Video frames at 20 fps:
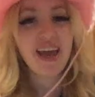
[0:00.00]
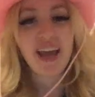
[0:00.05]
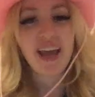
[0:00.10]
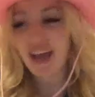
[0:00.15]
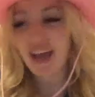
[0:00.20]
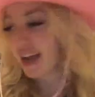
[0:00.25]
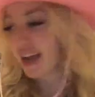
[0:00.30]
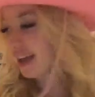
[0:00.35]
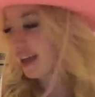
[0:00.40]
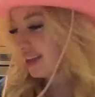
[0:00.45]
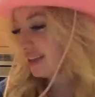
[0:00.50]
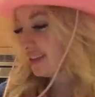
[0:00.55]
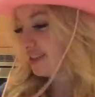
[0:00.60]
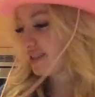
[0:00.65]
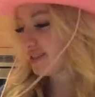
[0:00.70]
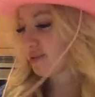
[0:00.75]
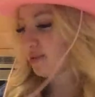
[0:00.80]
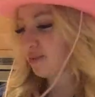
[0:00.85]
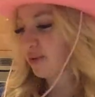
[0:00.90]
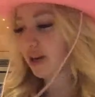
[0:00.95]
And
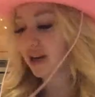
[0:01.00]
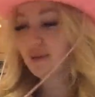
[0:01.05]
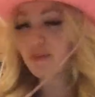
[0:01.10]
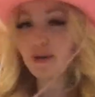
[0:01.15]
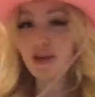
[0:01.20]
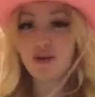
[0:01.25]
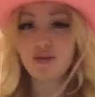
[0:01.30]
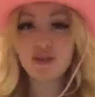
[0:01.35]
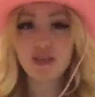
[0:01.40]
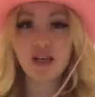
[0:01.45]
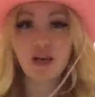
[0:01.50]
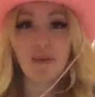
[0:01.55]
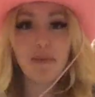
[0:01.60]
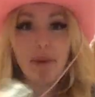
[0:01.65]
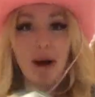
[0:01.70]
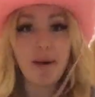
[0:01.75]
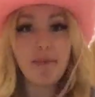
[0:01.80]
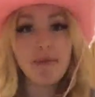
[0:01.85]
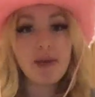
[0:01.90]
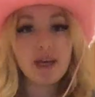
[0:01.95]
we're going to be using
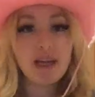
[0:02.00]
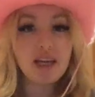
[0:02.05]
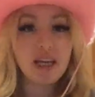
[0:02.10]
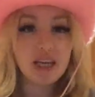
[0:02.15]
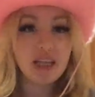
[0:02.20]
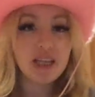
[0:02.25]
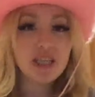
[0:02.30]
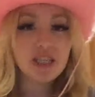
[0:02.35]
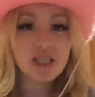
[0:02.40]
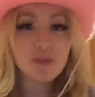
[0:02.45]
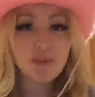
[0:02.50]
pumpkin in the